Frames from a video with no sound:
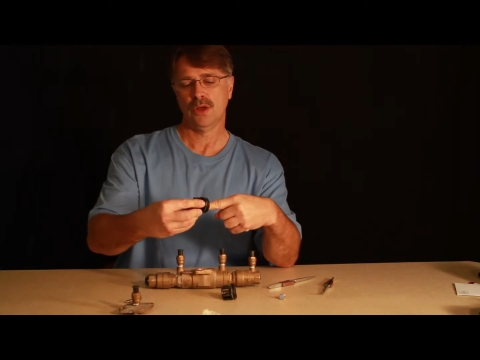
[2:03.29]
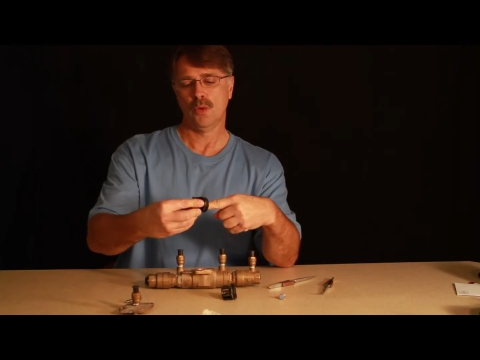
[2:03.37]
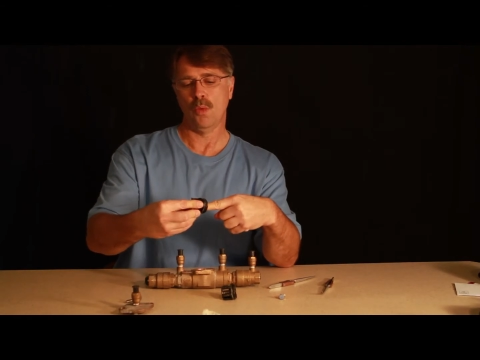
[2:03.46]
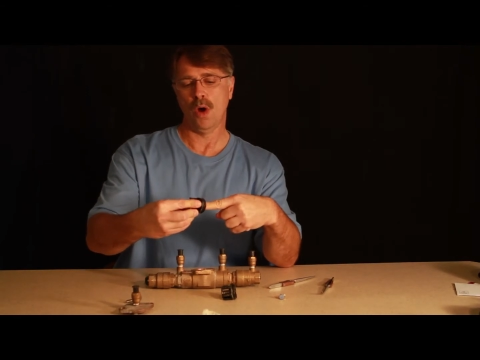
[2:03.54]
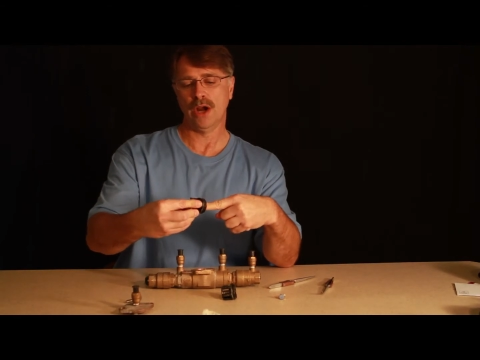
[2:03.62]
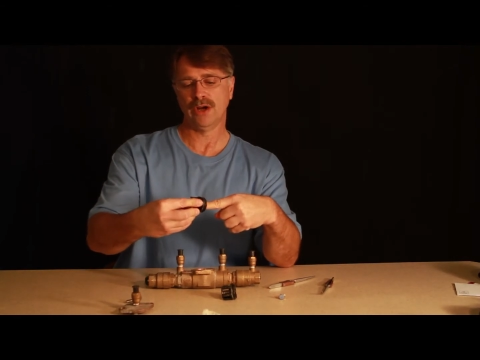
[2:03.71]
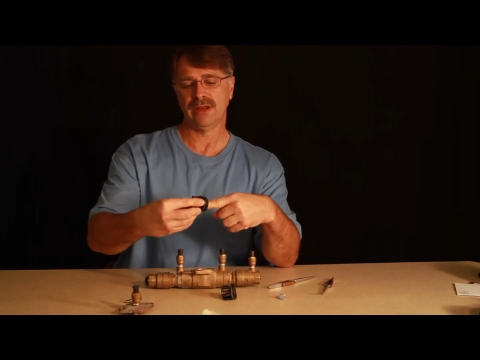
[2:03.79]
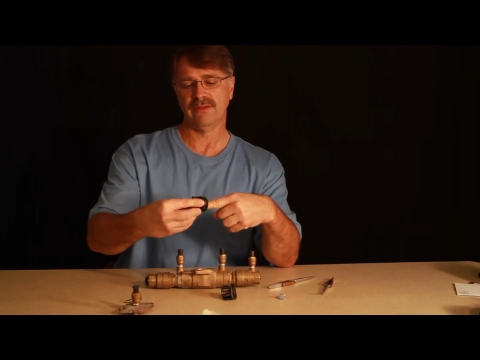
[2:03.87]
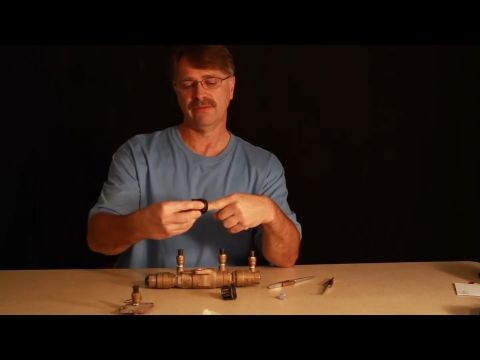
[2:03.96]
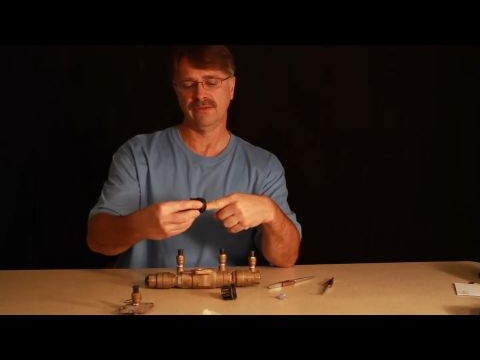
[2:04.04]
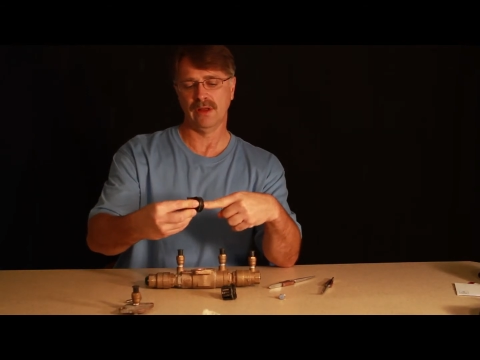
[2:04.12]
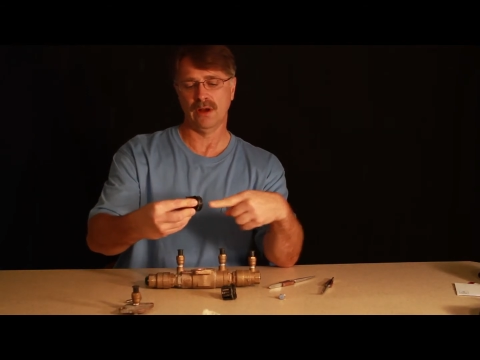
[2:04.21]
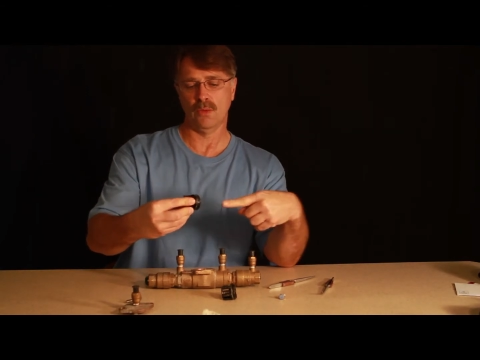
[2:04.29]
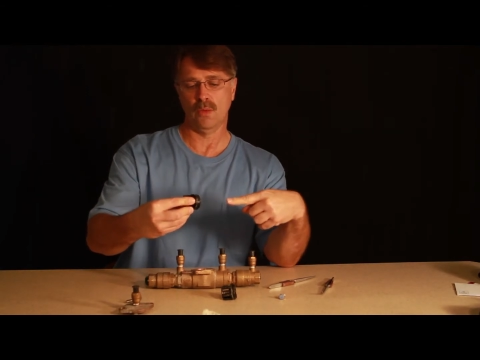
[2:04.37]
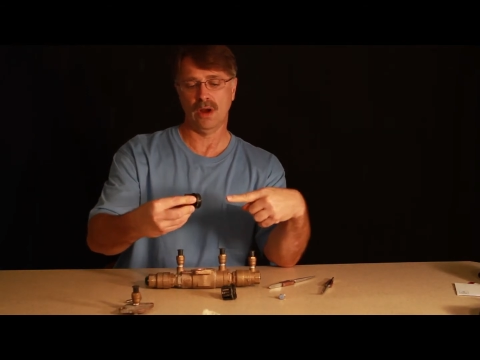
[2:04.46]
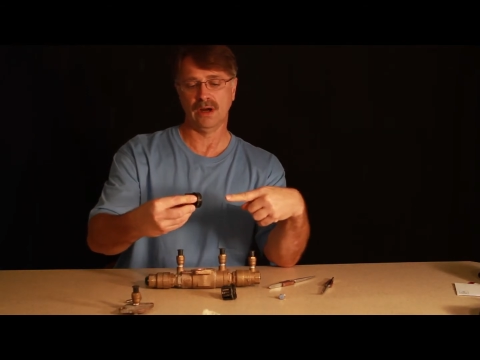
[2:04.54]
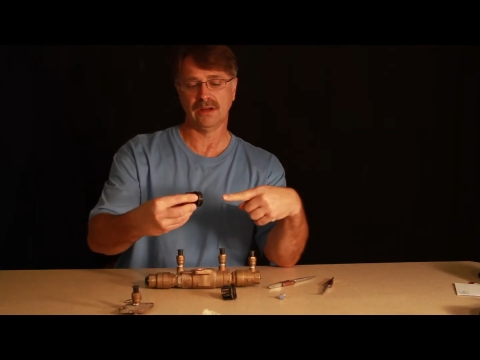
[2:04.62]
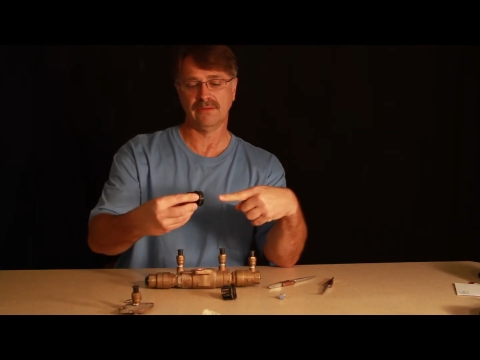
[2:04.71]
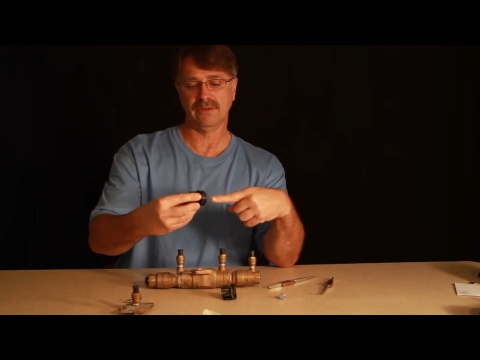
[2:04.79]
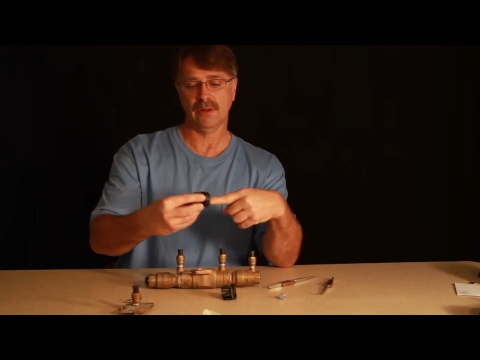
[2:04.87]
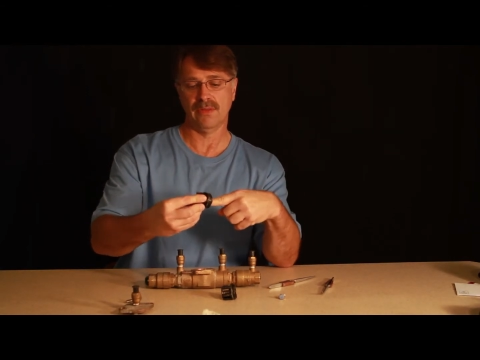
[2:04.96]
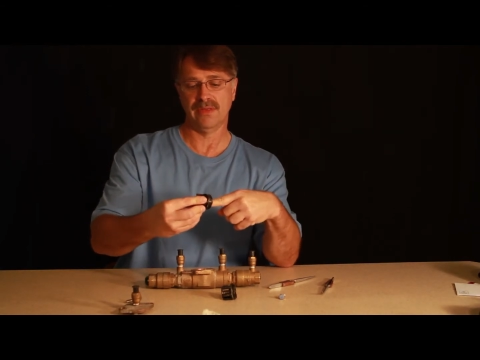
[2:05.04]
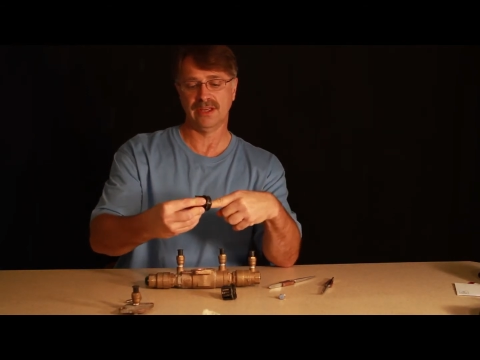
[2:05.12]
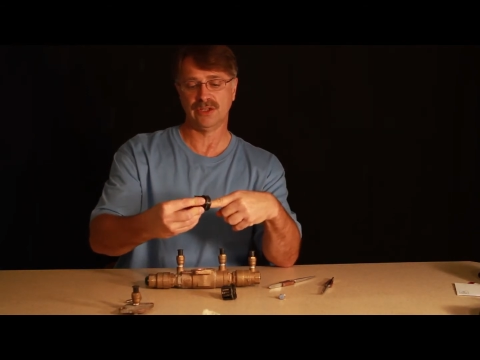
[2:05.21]
water can flow. Water can
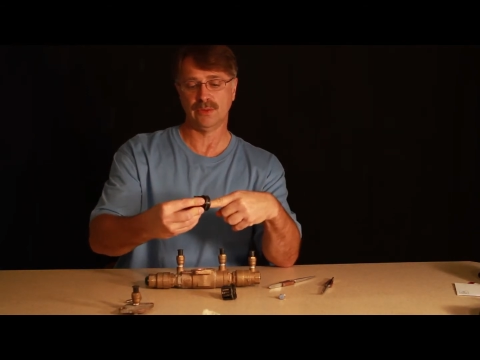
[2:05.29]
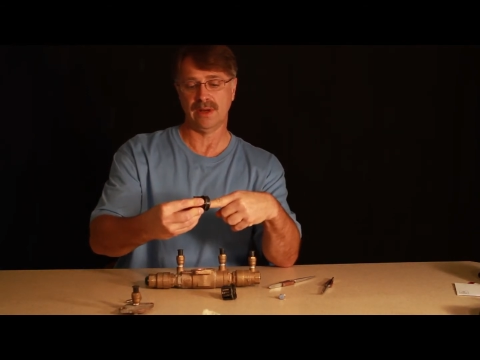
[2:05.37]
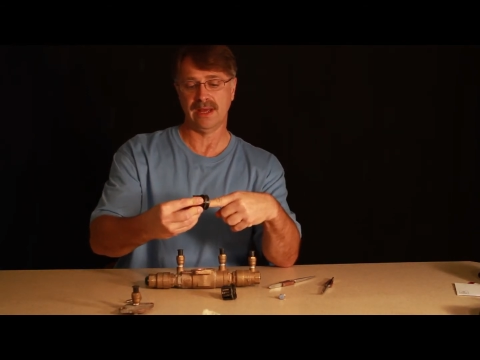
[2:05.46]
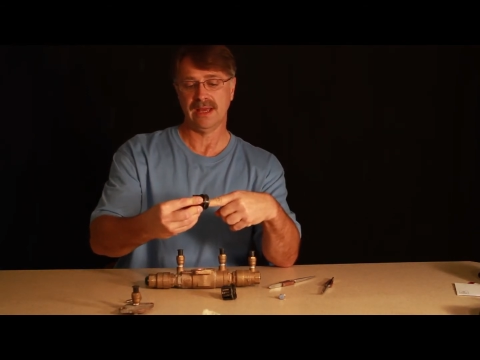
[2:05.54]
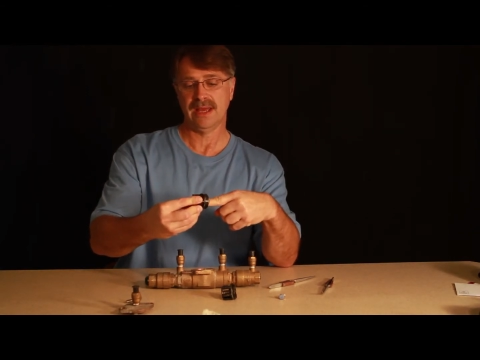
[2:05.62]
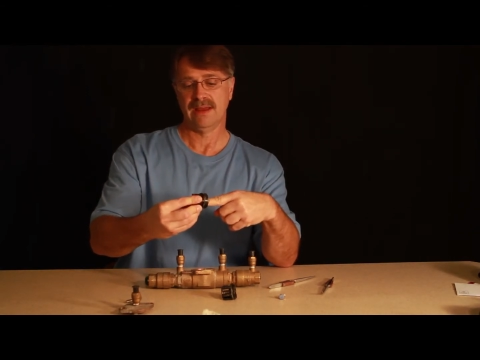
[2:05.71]
flow this way.